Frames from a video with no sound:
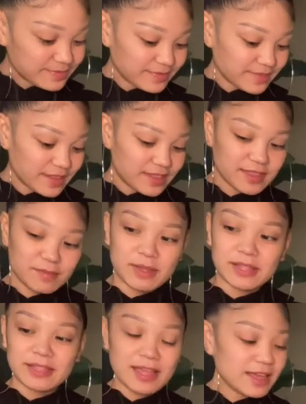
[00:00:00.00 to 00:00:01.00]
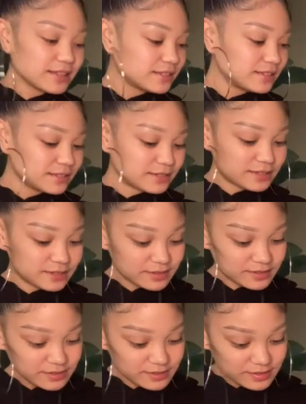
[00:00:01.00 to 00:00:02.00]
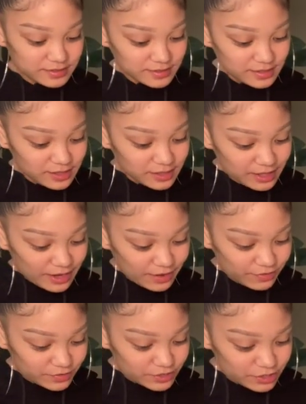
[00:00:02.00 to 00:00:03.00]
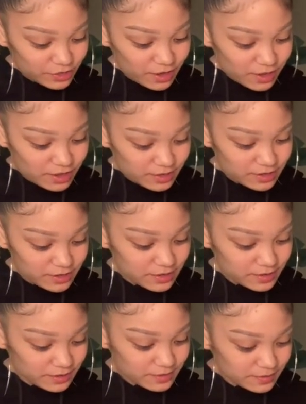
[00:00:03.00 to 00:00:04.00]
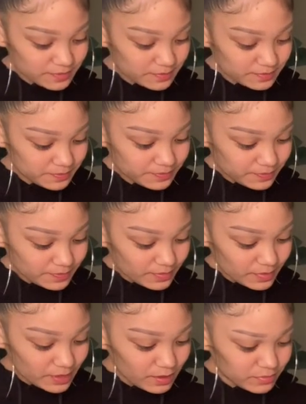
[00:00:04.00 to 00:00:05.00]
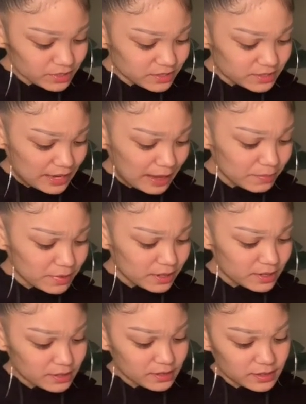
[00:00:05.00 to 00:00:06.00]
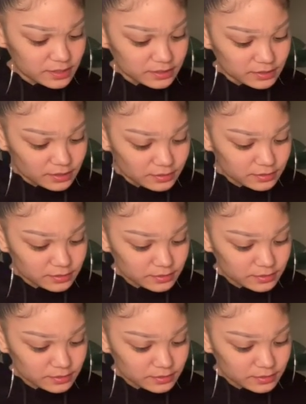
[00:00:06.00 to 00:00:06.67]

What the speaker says: And then my last layer of chalk, I'm just dabbing it in a sense.